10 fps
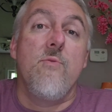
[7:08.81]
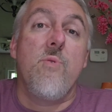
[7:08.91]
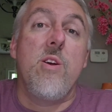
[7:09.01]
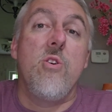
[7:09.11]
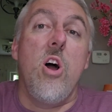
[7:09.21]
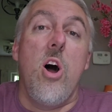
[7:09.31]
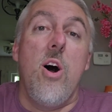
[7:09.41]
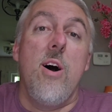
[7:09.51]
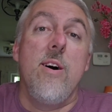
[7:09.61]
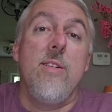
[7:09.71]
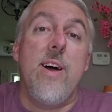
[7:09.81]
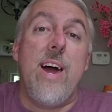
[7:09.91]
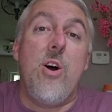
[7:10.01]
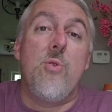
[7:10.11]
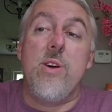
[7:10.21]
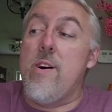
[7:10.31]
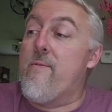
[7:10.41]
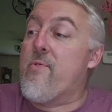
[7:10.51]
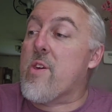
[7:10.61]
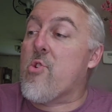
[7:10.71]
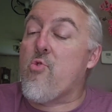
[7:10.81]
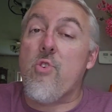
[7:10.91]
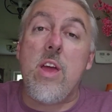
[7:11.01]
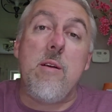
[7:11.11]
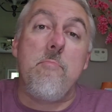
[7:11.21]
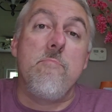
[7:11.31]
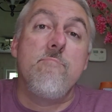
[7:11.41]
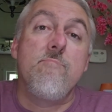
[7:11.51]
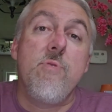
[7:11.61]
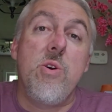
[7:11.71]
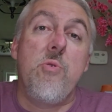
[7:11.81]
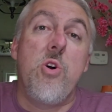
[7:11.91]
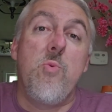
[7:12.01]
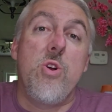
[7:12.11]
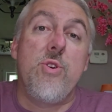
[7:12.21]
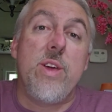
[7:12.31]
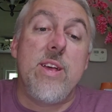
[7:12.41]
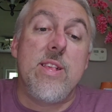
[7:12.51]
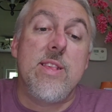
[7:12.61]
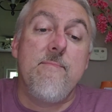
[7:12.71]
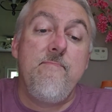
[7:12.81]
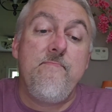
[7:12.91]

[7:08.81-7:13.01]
we are all out of the cream. We don't know where it is.